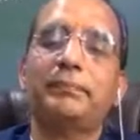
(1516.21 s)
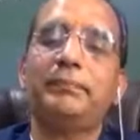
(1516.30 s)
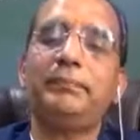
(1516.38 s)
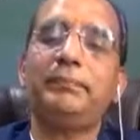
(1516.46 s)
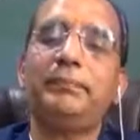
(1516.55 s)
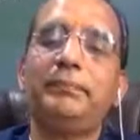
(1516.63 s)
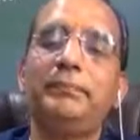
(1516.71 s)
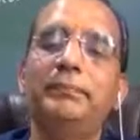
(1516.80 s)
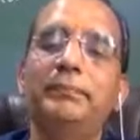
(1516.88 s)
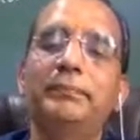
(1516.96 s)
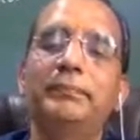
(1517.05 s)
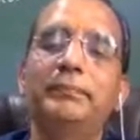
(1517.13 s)

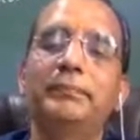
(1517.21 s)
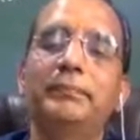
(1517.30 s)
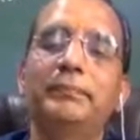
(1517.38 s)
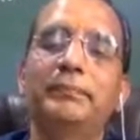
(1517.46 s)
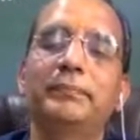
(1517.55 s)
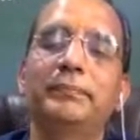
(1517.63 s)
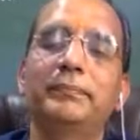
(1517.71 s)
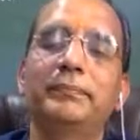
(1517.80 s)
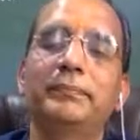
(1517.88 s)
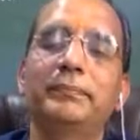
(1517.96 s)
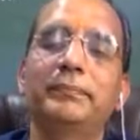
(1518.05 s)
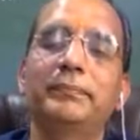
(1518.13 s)

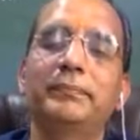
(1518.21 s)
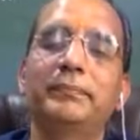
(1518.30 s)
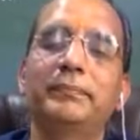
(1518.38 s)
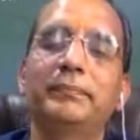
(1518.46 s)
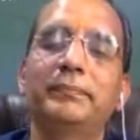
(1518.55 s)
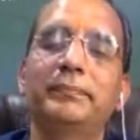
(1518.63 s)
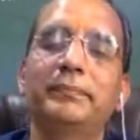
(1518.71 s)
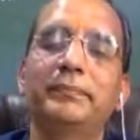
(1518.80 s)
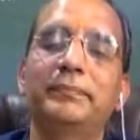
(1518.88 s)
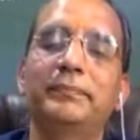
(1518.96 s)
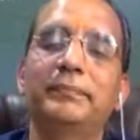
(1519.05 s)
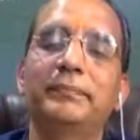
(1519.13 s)

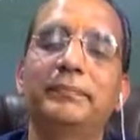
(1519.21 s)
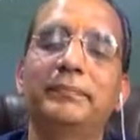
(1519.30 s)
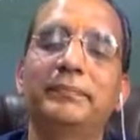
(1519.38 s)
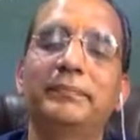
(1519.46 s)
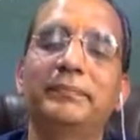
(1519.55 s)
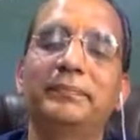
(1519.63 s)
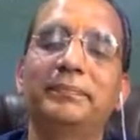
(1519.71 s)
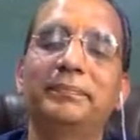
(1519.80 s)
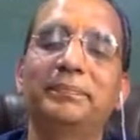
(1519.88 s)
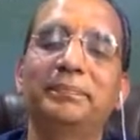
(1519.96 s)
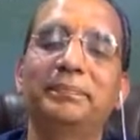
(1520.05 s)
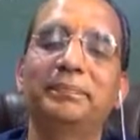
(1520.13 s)

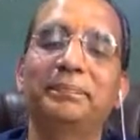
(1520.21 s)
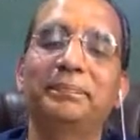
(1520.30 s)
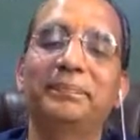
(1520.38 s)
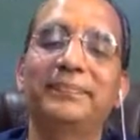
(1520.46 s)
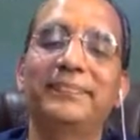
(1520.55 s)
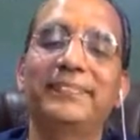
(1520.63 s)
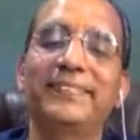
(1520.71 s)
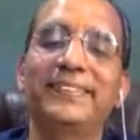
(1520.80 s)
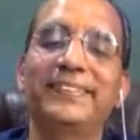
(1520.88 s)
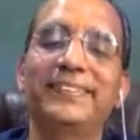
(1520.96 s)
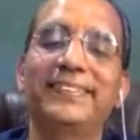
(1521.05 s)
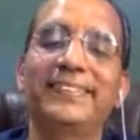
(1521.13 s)

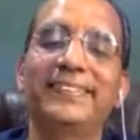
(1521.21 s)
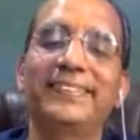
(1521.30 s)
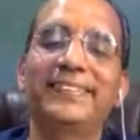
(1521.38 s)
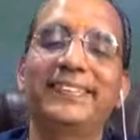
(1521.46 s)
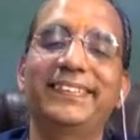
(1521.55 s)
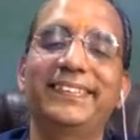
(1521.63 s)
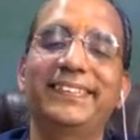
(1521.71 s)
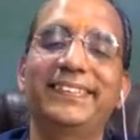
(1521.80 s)
(silent)